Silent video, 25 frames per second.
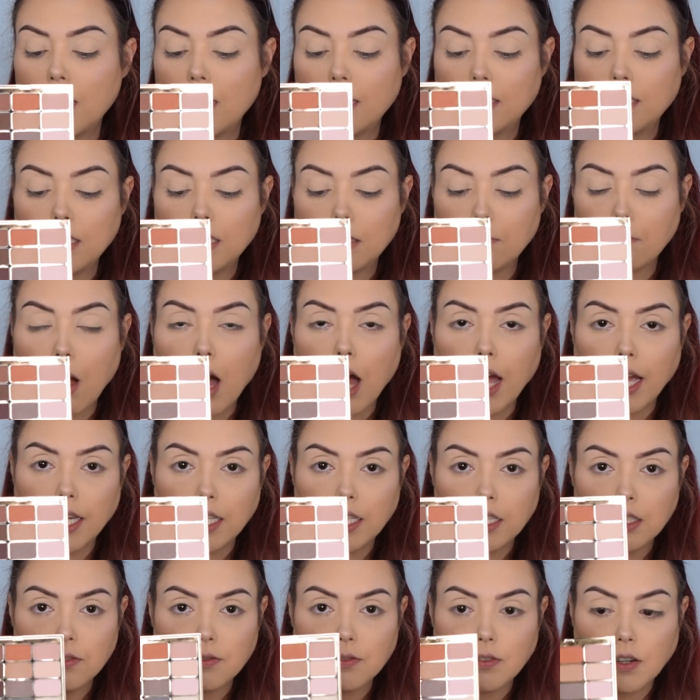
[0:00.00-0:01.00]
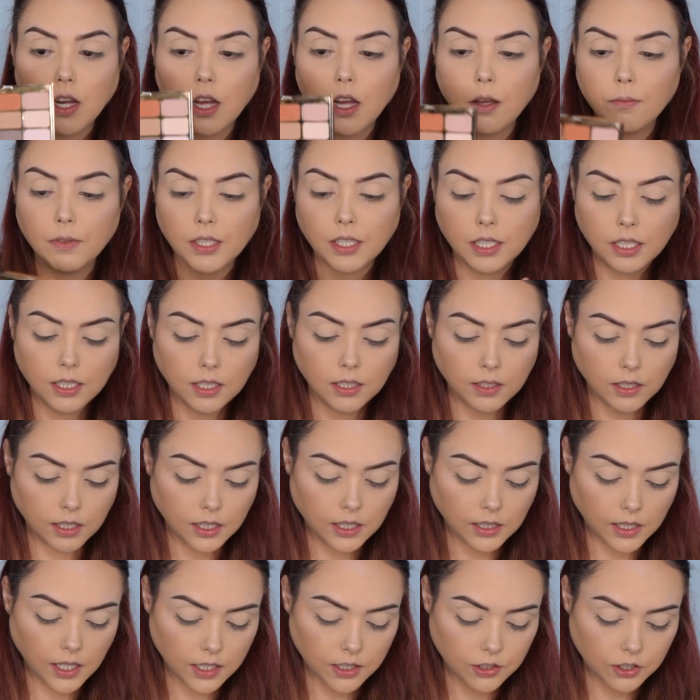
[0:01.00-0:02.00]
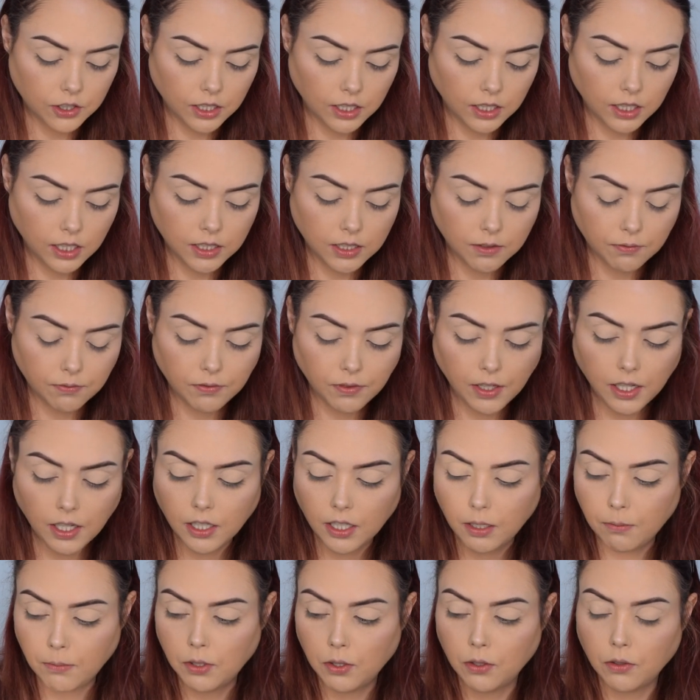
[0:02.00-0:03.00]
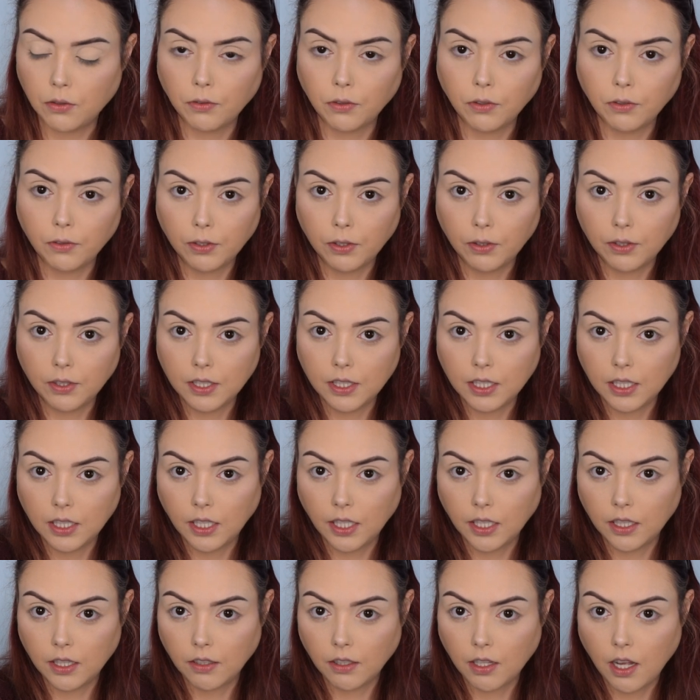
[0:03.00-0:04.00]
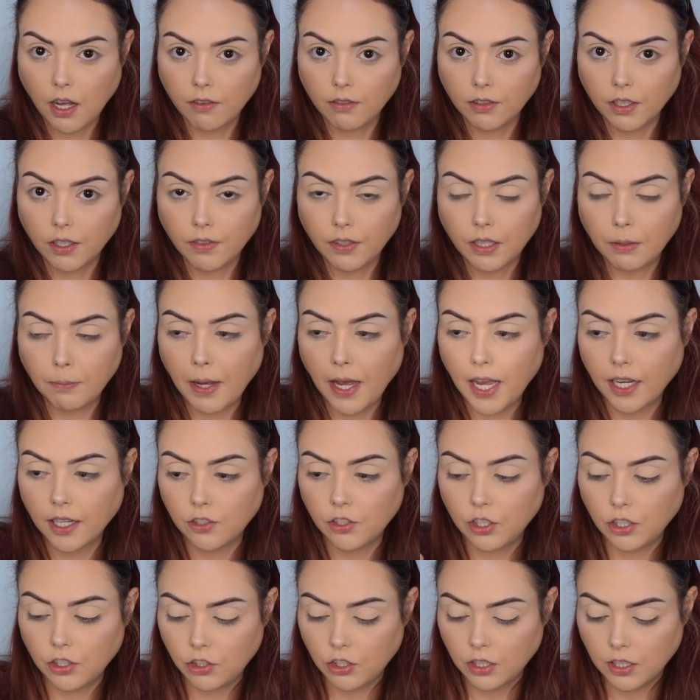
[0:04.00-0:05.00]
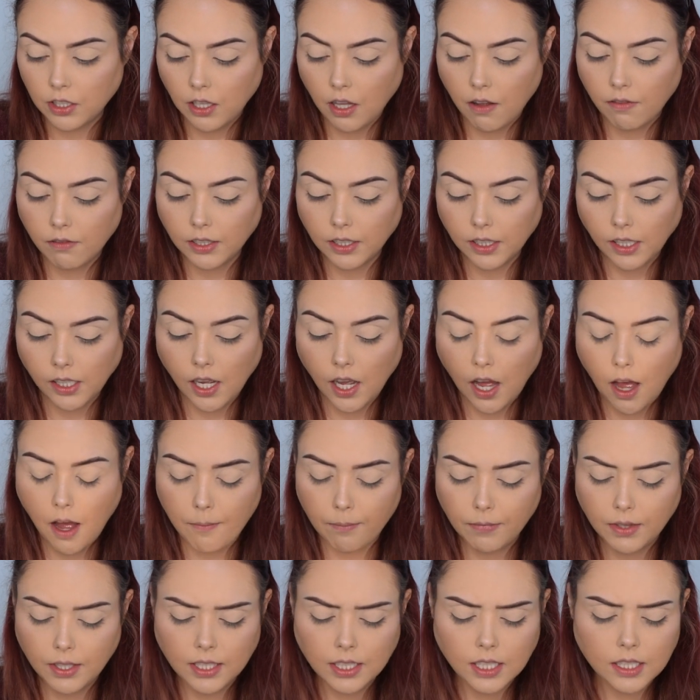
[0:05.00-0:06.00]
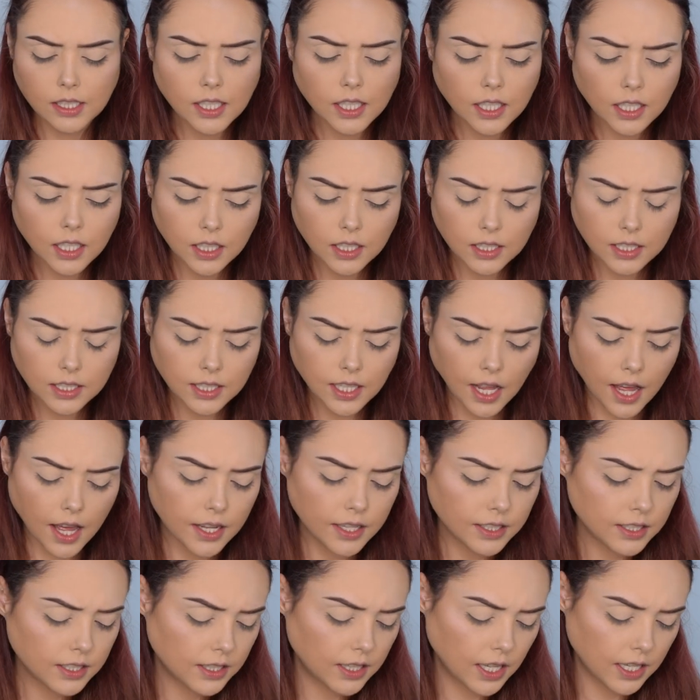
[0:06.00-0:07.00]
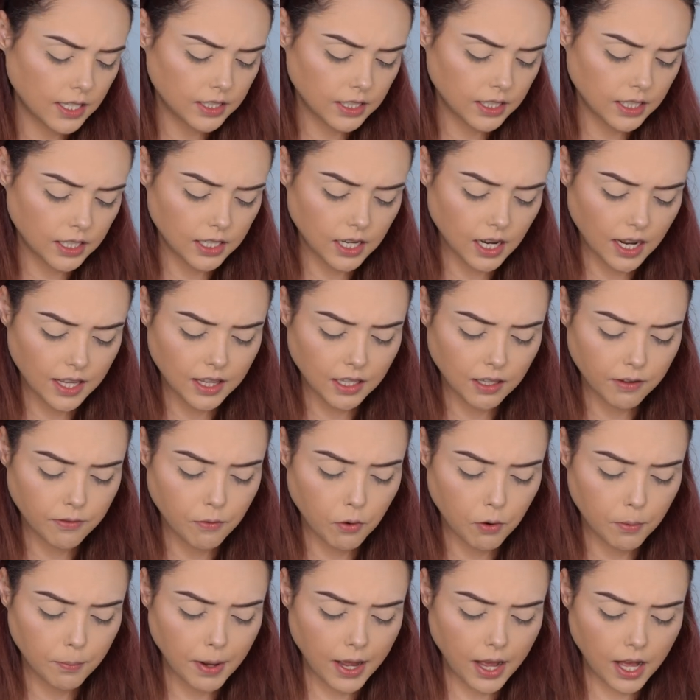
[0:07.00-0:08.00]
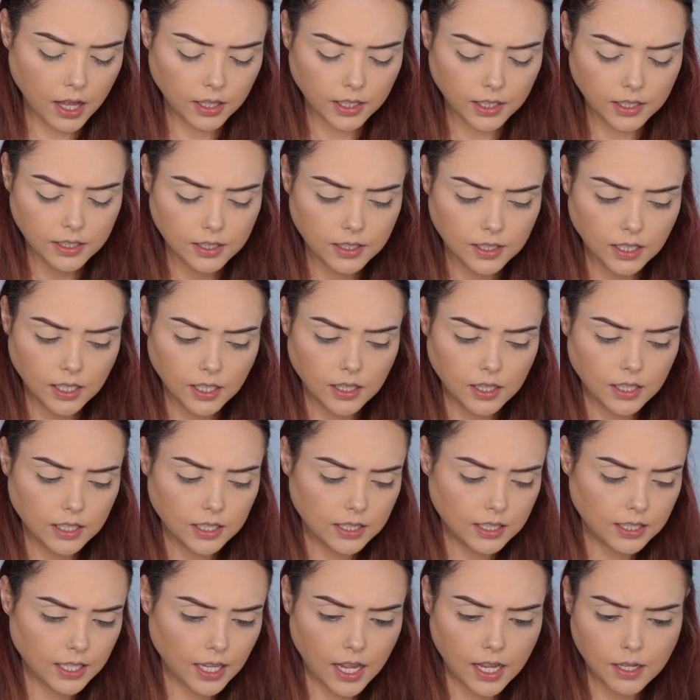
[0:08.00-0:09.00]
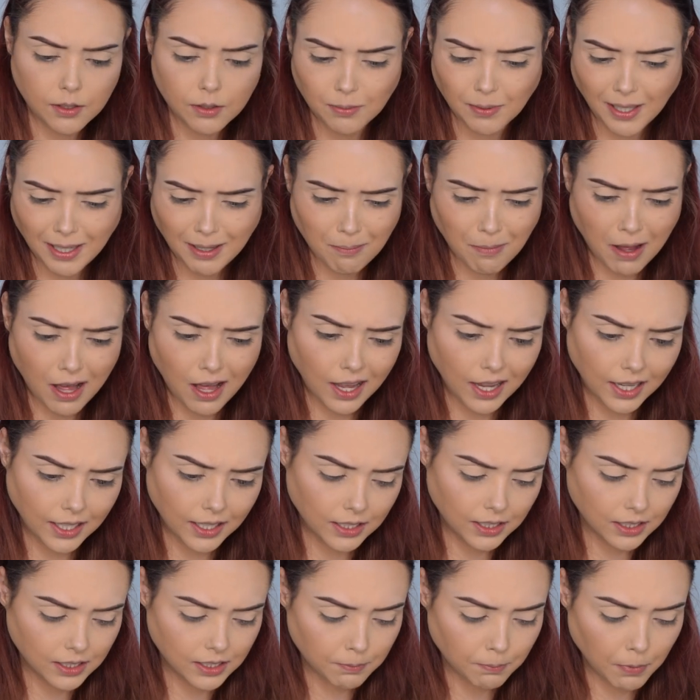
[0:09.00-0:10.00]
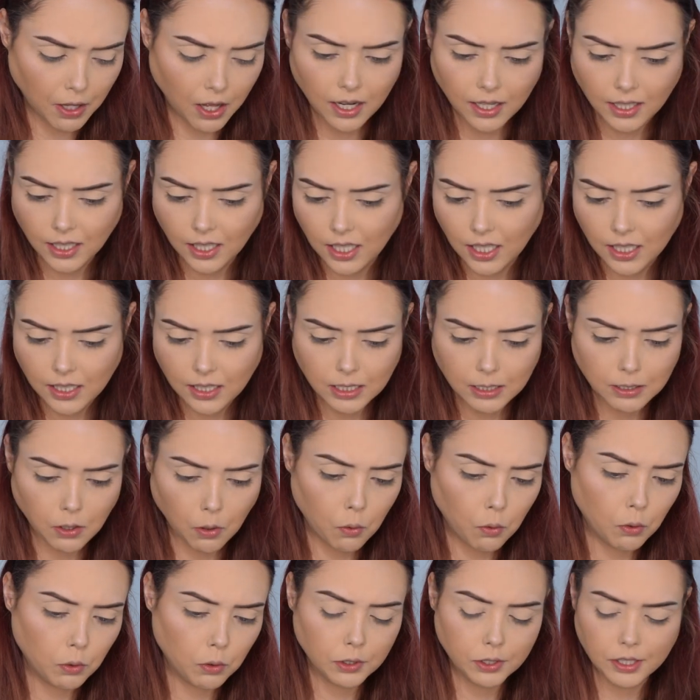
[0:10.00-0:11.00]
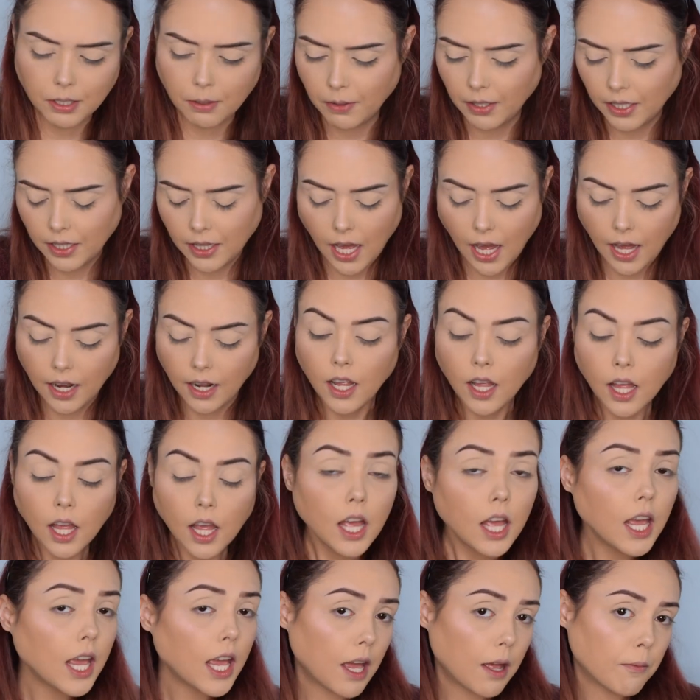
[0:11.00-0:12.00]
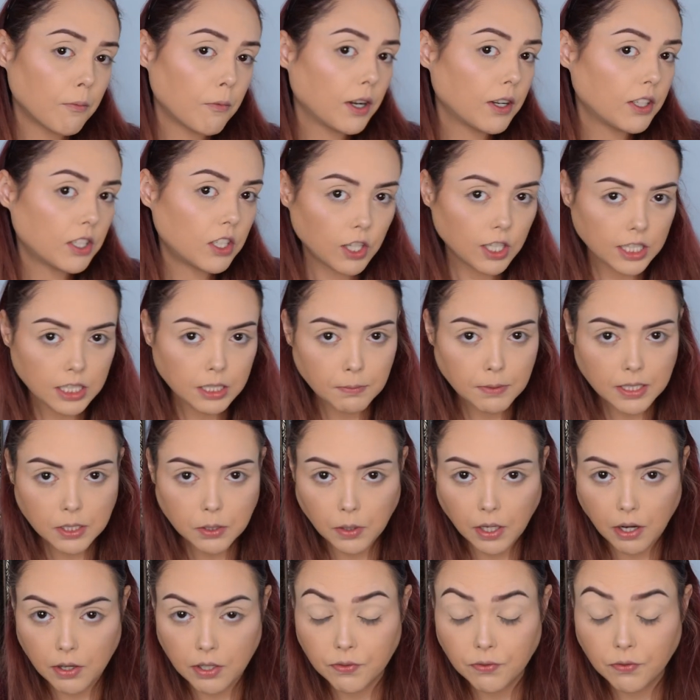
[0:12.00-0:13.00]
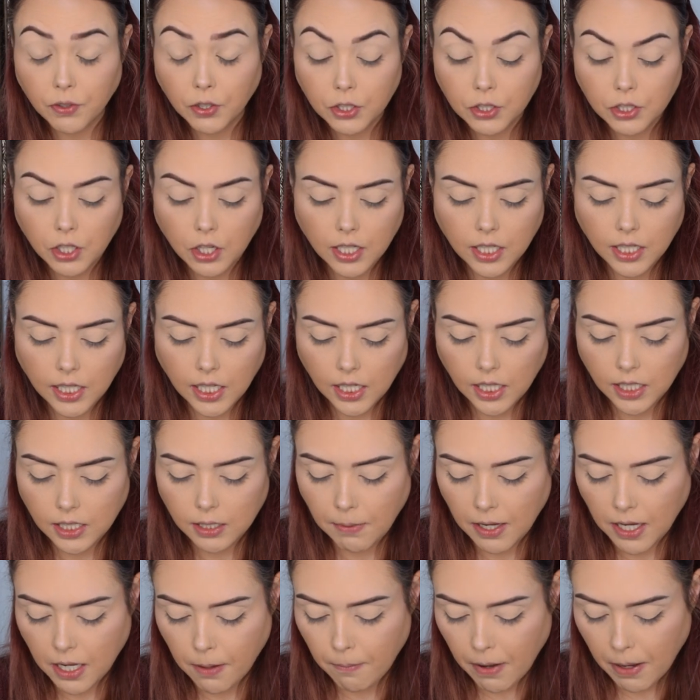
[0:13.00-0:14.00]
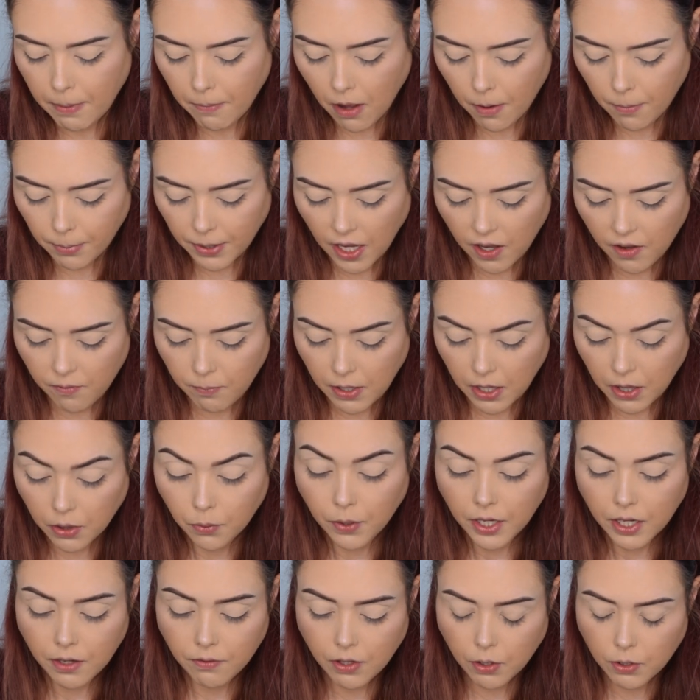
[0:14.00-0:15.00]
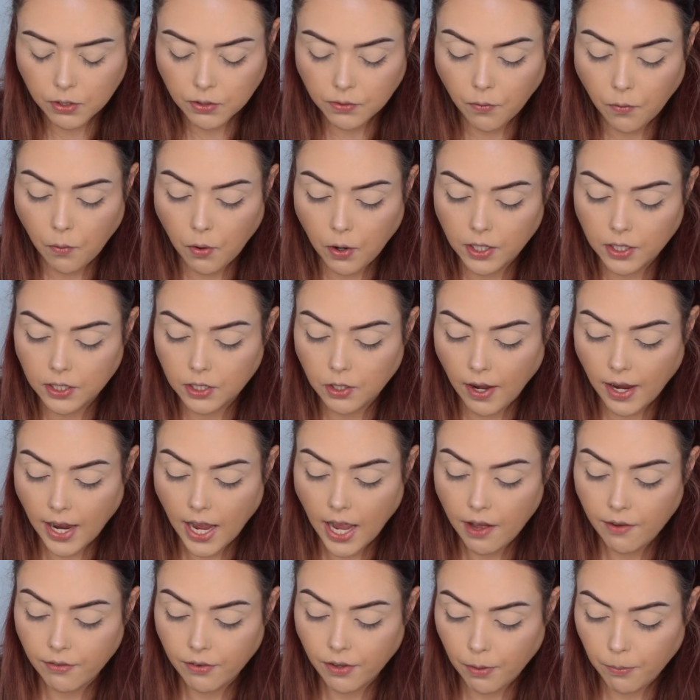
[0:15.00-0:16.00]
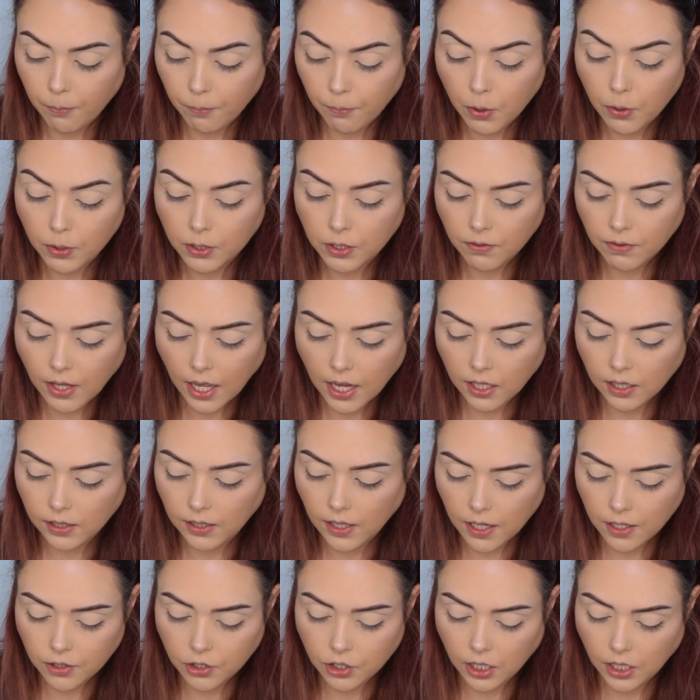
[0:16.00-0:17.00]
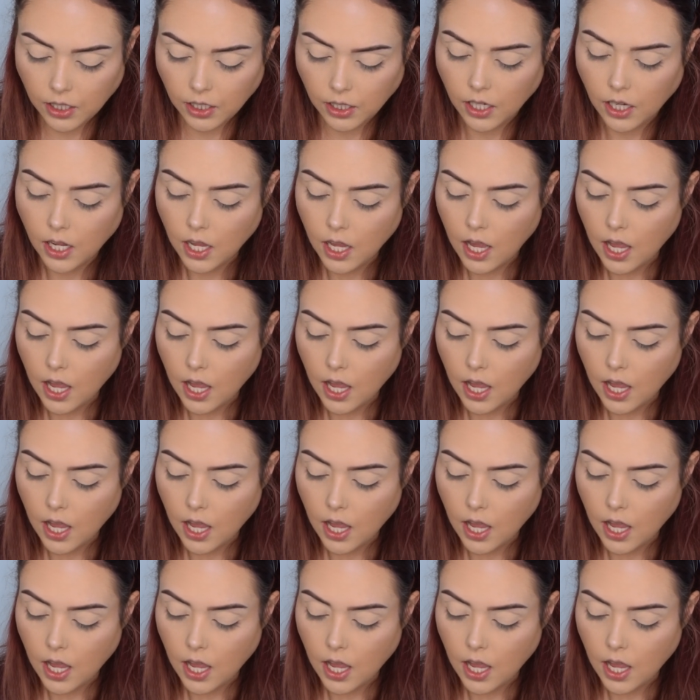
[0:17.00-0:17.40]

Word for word: This is Mind from the Stila collection. It's very beautiful. If you can see like the cover of it, the packaging is just lovely. Um, this is like a set they did. I think four palettes in this set, like Mind, Body, Soul, something like that. And one Christmas, when I was first starting to get into makeup, my mom gave me three of those four. So I have uh, most of that collection.